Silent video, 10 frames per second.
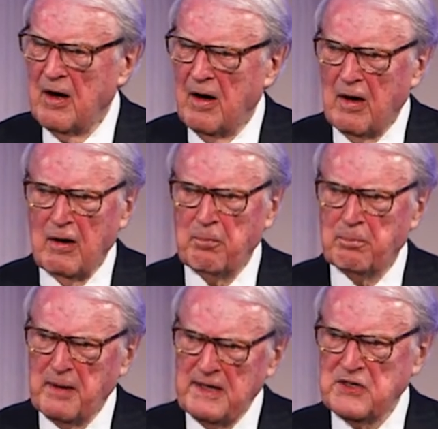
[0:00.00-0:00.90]
all
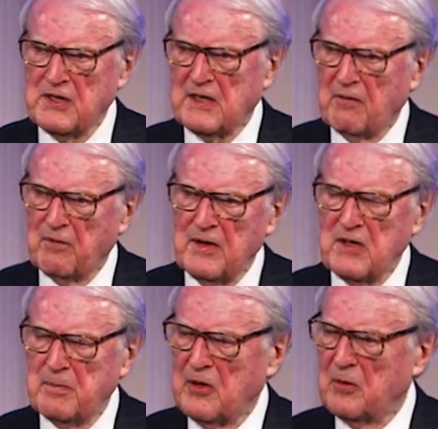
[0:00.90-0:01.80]
basic and
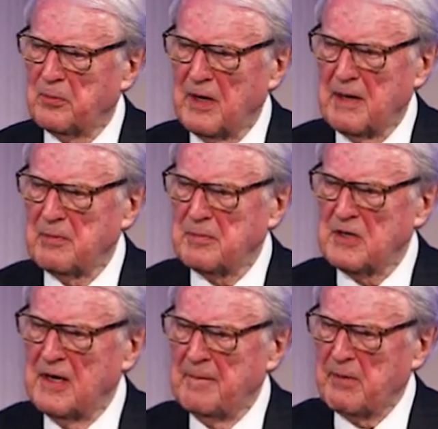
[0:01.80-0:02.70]
fundamental problems
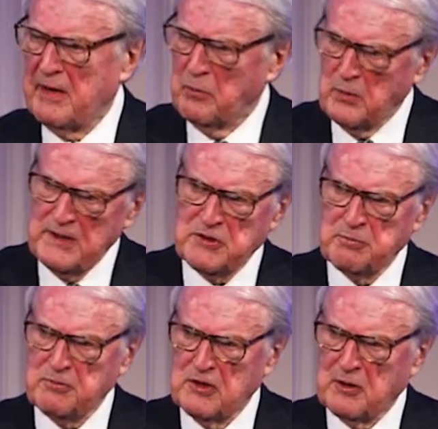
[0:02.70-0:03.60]
that
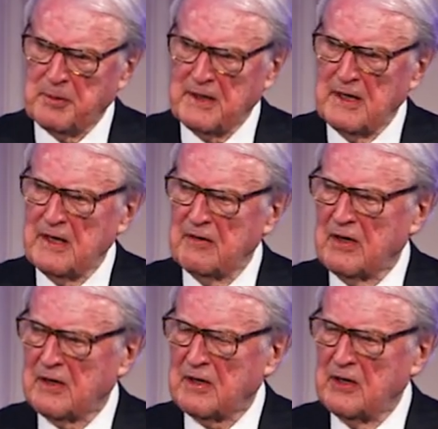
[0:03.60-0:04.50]
reach to the beginning of
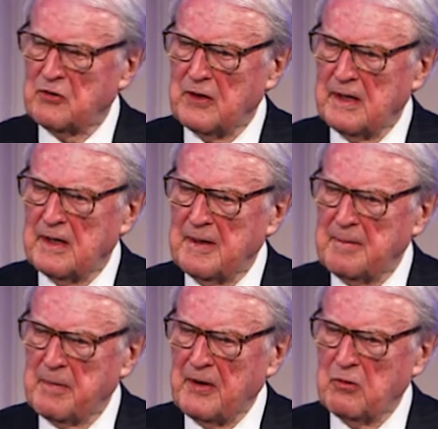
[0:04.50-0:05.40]
our country,
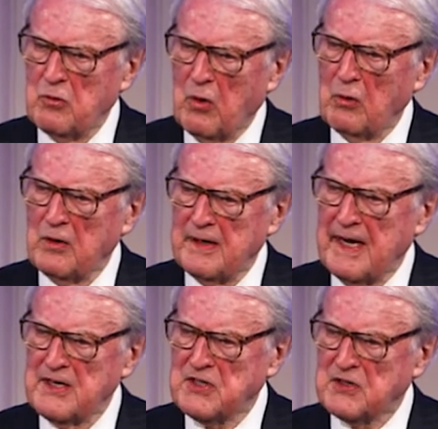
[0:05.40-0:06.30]
but who hold the
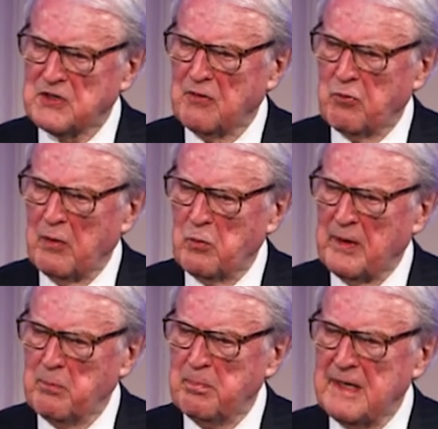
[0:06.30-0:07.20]
essence of what
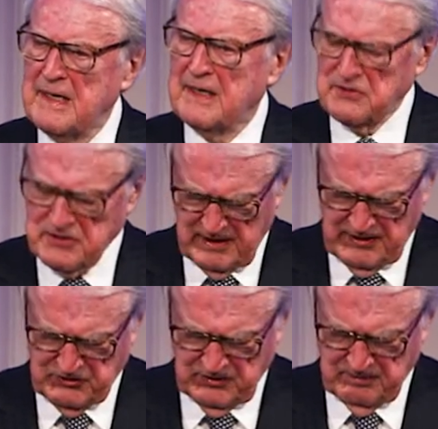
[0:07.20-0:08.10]
we mean as a
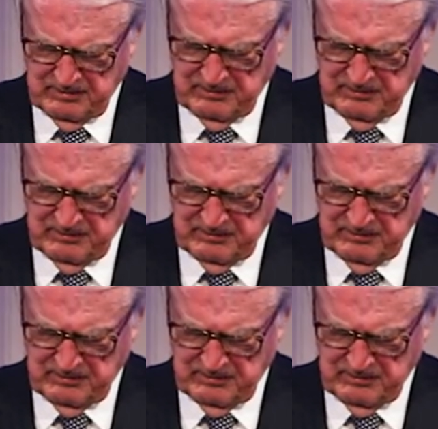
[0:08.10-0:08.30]
nation.